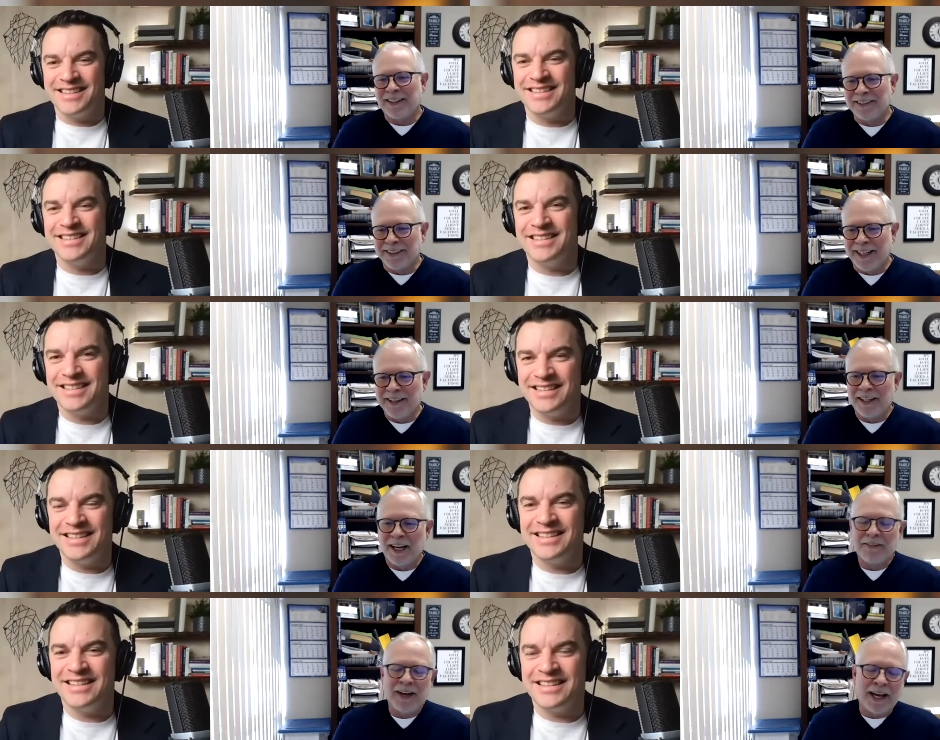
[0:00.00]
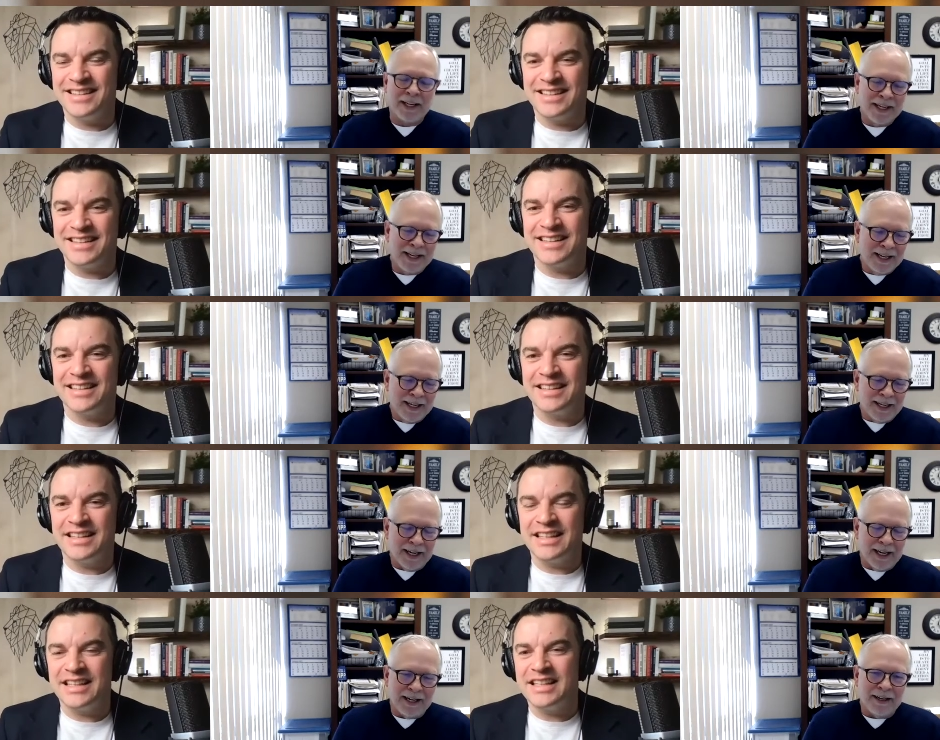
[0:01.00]
Speaker 1: Exactly, Nathan. I've got.
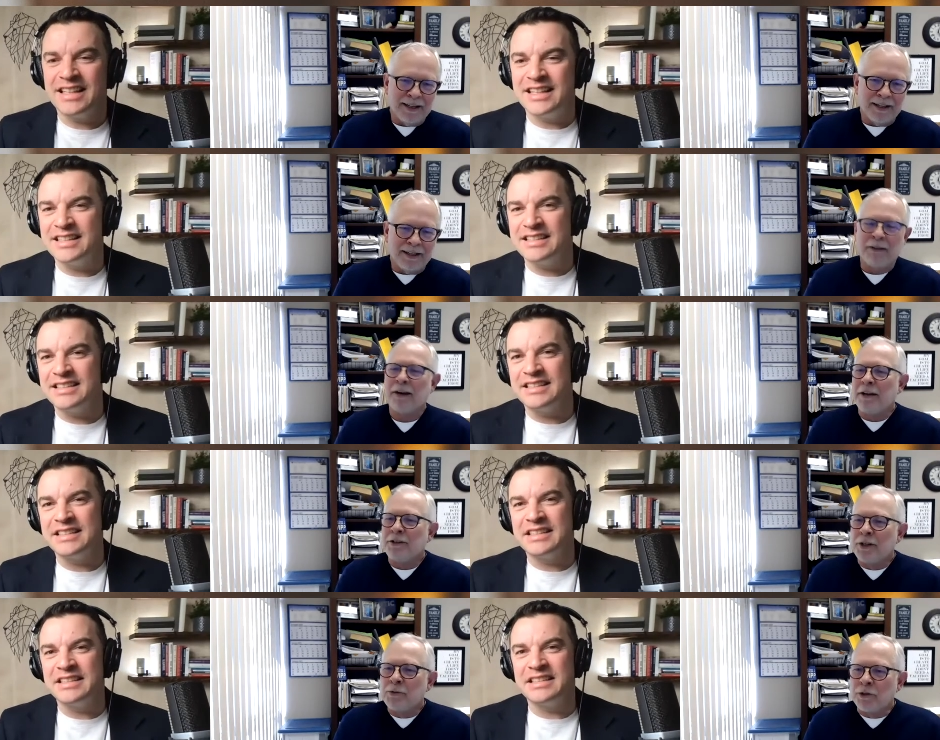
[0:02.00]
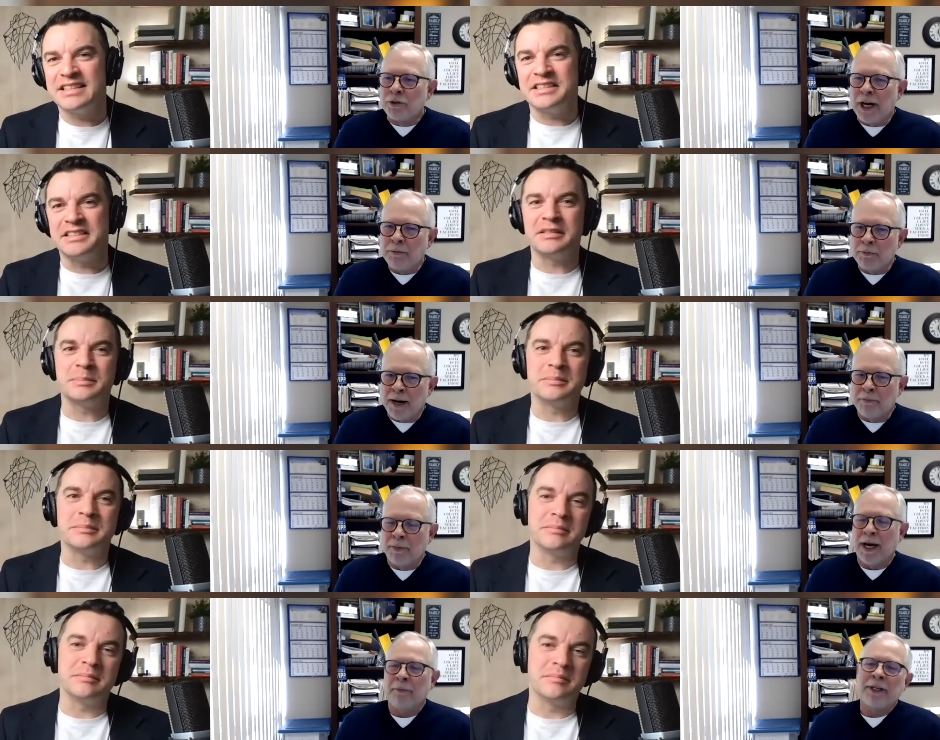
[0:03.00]
I subscribe to
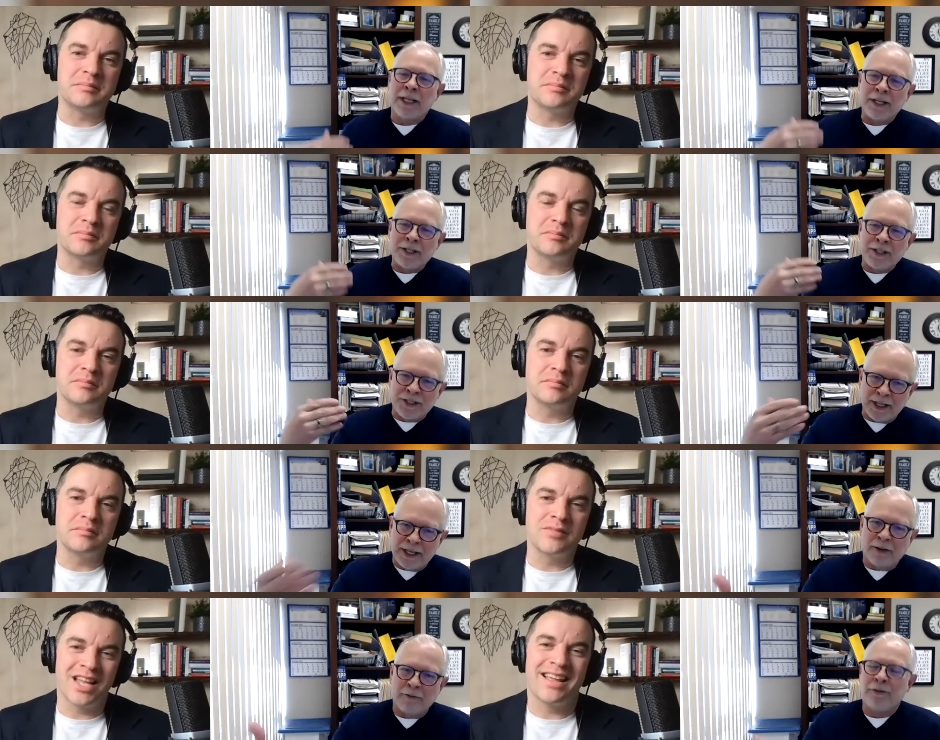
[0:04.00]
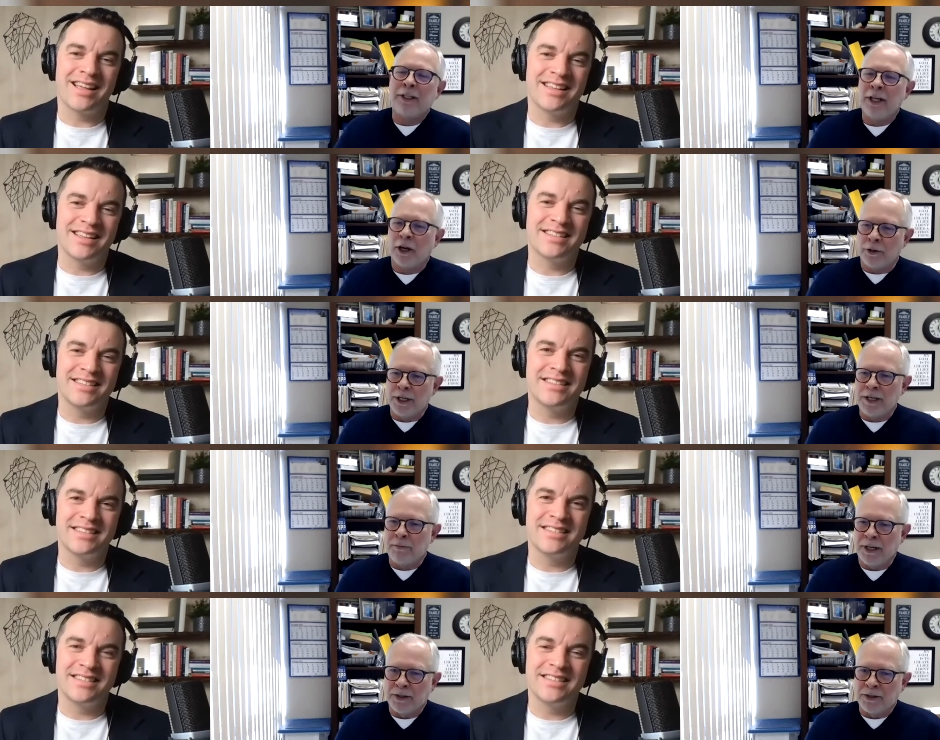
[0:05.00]
BombBomb and I send out video
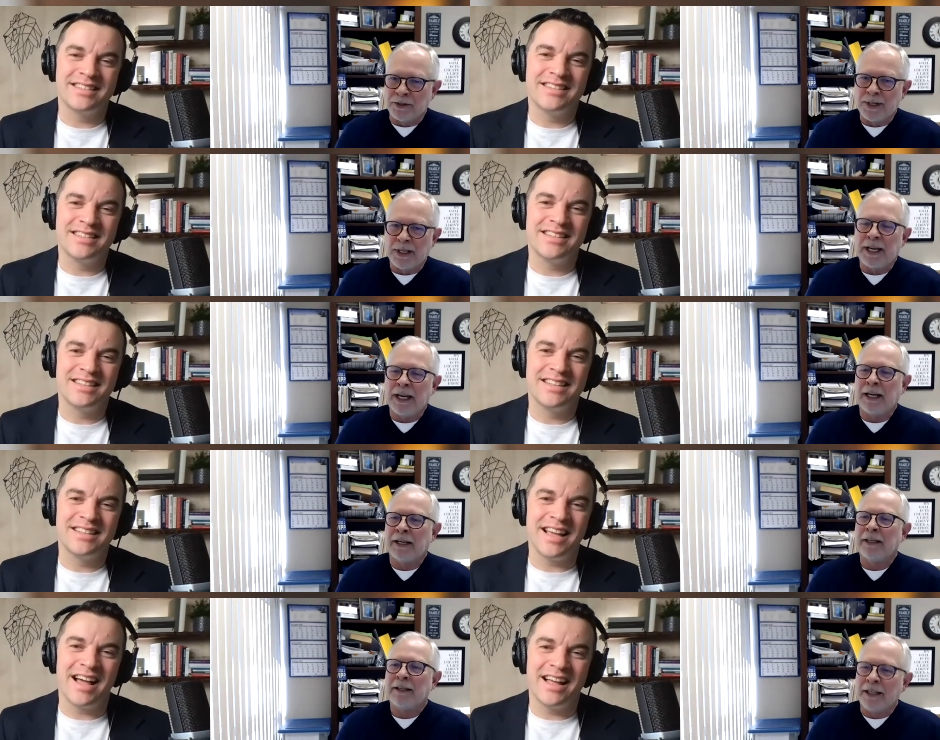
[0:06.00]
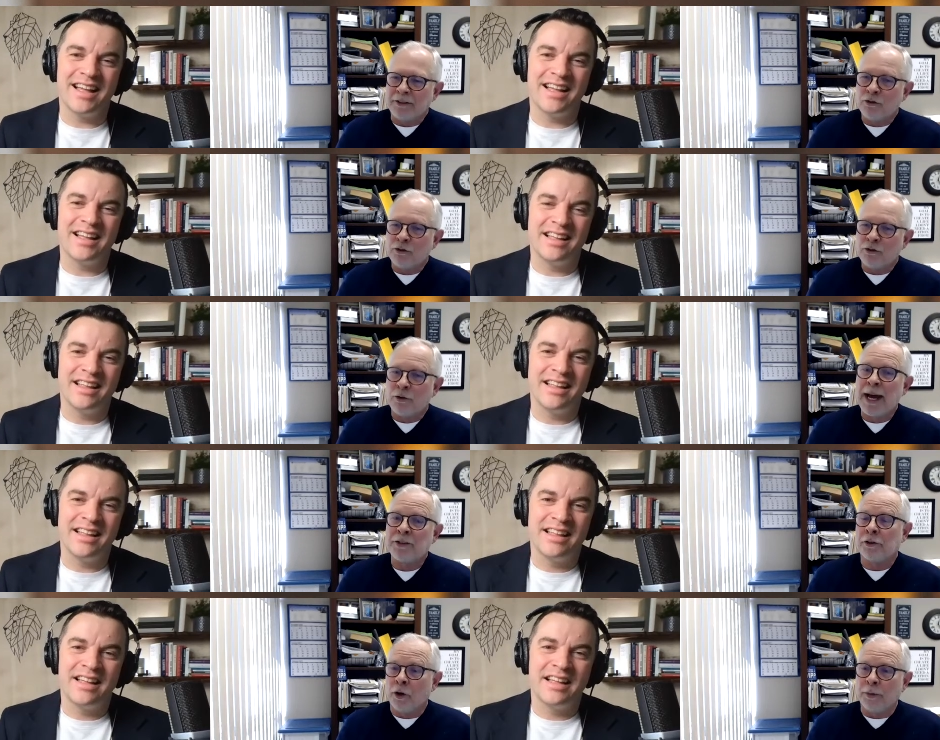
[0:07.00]
emails, and it
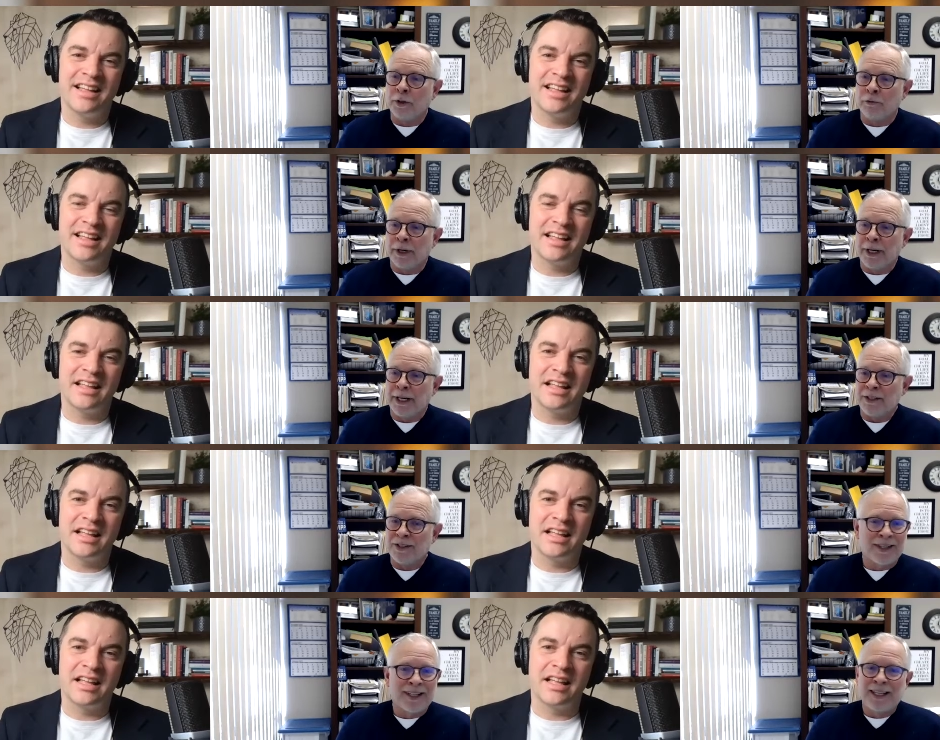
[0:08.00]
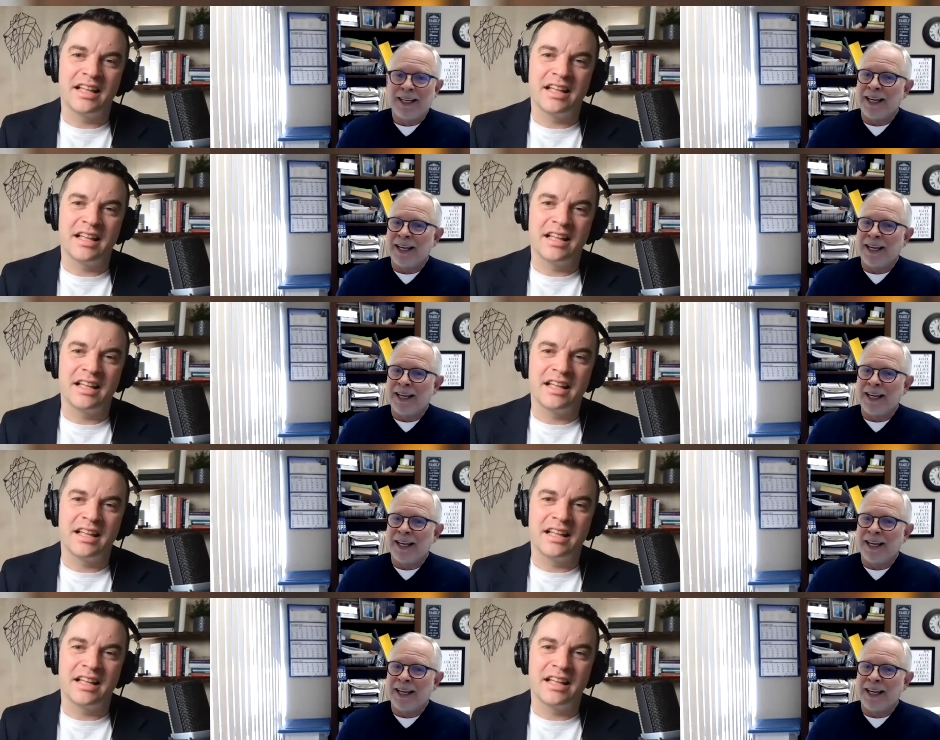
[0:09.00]
tracks your open rates.